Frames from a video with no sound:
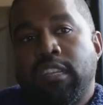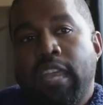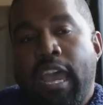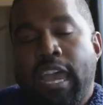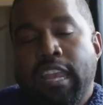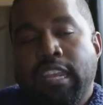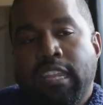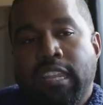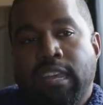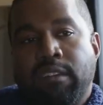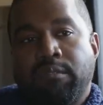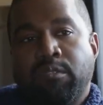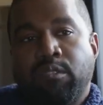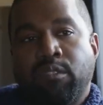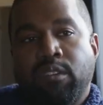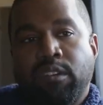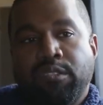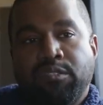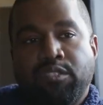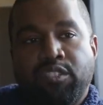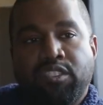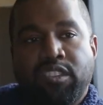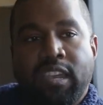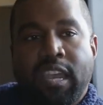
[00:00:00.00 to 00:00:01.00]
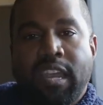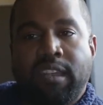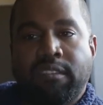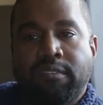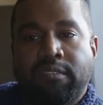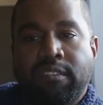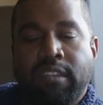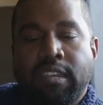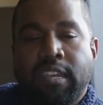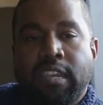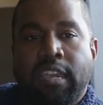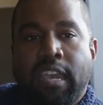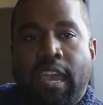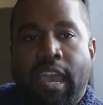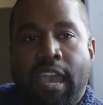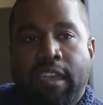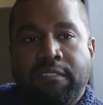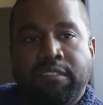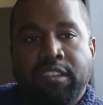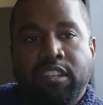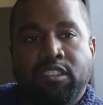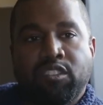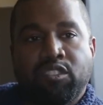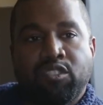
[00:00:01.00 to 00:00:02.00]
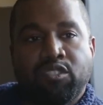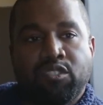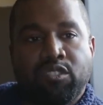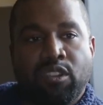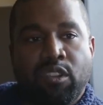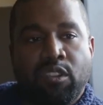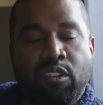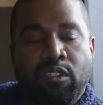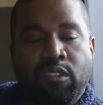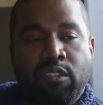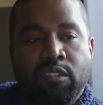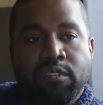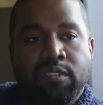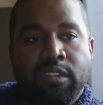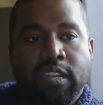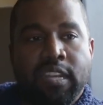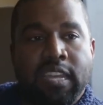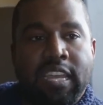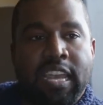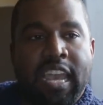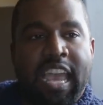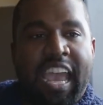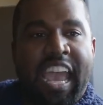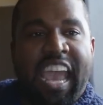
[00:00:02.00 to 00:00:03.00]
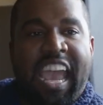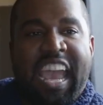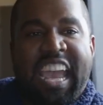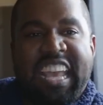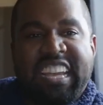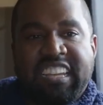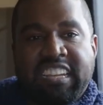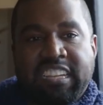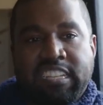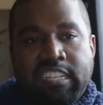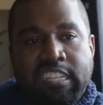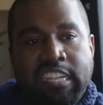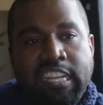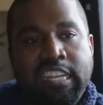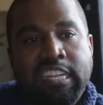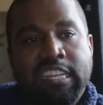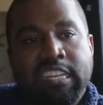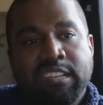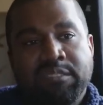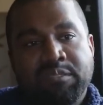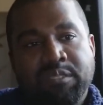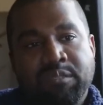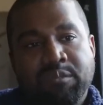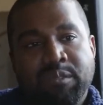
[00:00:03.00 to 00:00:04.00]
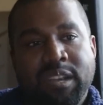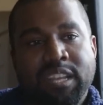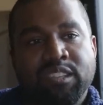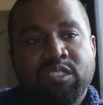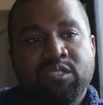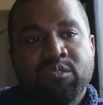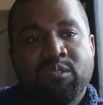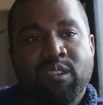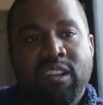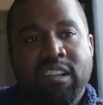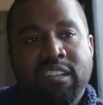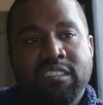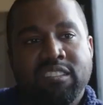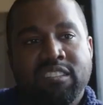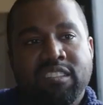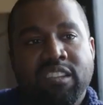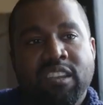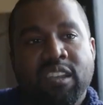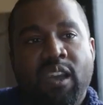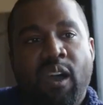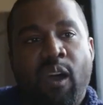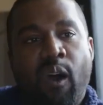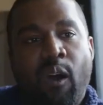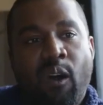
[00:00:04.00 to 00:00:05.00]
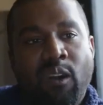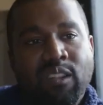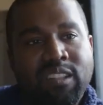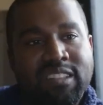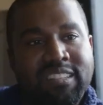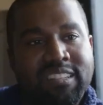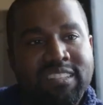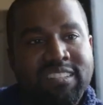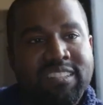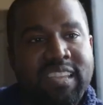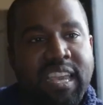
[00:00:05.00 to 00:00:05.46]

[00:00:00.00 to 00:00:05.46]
that level of chef having to serve at 10 different restaurants all at the